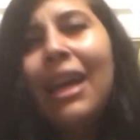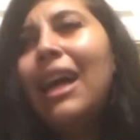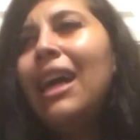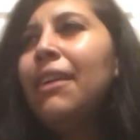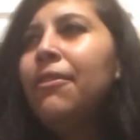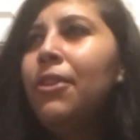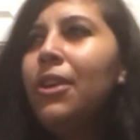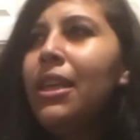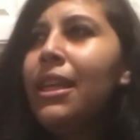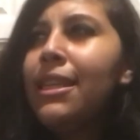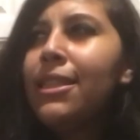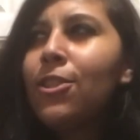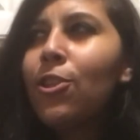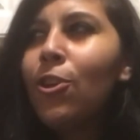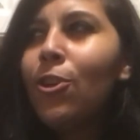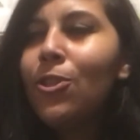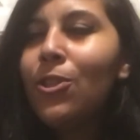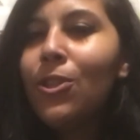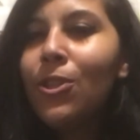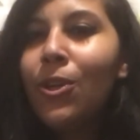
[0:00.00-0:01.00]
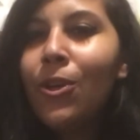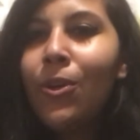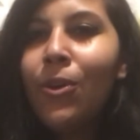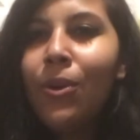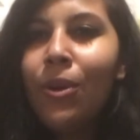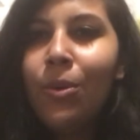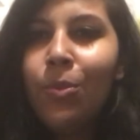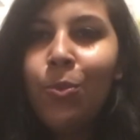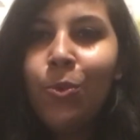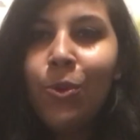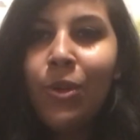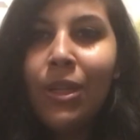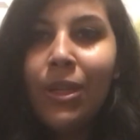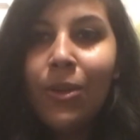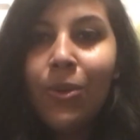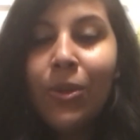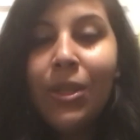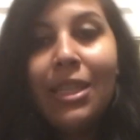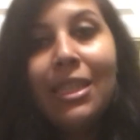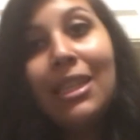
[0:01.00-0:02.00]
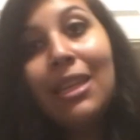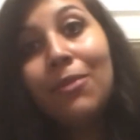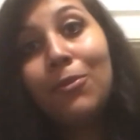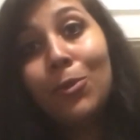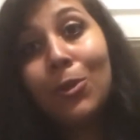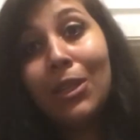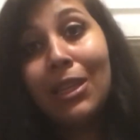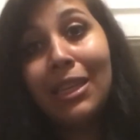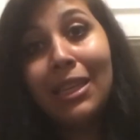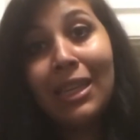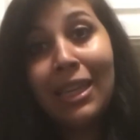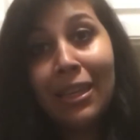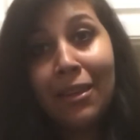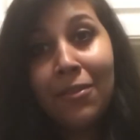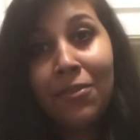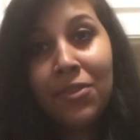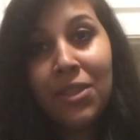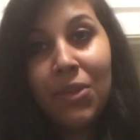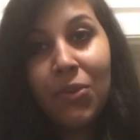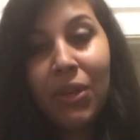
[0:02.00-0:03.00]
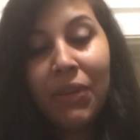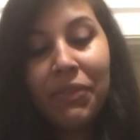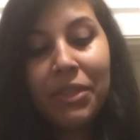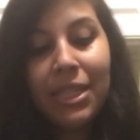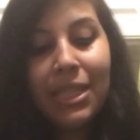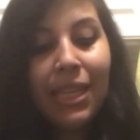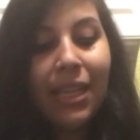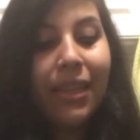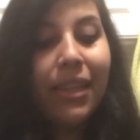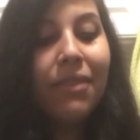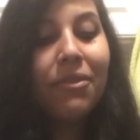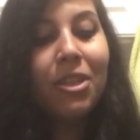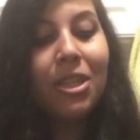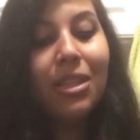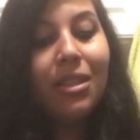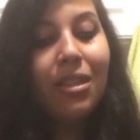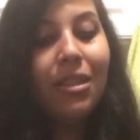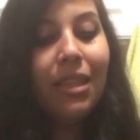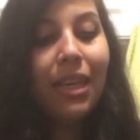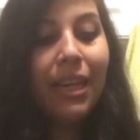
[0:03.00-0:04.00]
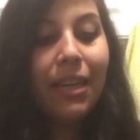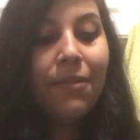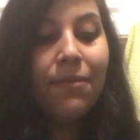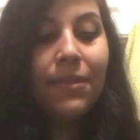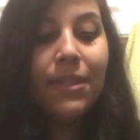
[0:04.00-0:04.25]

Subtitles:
I feel like it's also a pretty cool idea for a gift if you have a tea lover in your life.